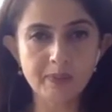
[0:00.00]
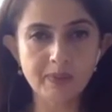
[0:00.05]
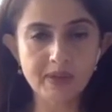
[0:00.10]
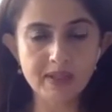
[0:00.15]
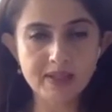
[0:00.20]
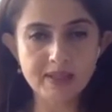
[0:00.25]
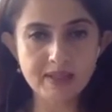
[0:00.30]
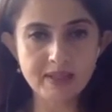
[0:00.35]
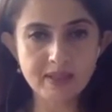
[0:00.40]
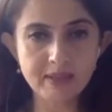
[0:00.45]

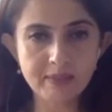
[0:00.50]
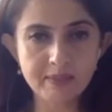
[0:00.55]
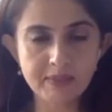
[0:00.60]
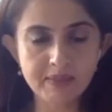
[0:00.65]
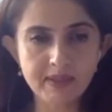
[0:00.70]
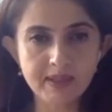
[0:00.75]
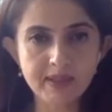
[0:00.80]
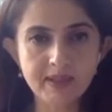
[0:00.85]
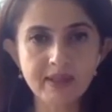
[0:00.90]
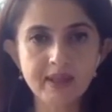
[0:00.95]
pursed lip
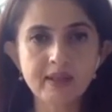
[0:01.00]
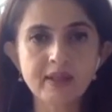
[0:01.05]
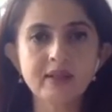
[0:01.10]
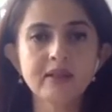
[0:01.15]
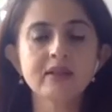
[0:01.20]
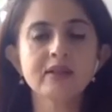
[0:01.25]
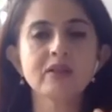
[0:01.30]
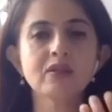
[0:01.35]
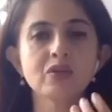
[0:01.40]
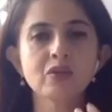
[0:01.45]
breathing,
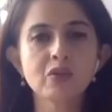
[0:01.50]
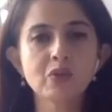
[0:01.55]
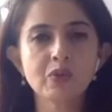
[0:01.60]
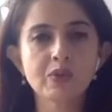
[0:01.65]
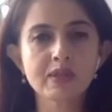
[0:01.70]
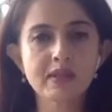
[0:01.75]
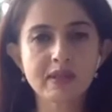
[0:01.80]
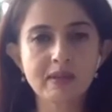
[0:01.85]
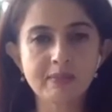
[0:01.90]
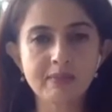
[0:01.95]
do
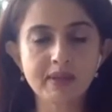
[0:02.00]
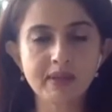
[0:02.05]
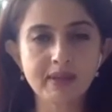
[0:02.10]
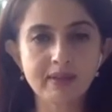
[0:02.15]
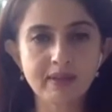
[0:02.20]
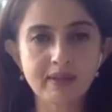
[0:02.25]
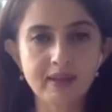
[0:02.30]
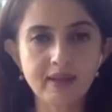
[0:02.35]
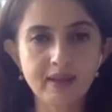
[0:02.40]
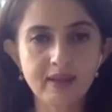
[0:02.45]
some
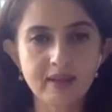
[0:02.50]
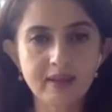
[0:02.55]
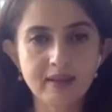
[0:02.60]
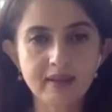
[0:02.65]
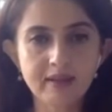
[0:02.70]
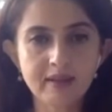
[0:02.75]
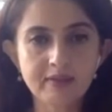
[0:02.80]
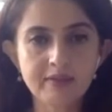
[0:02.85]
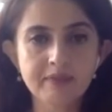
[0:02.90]
inhaler,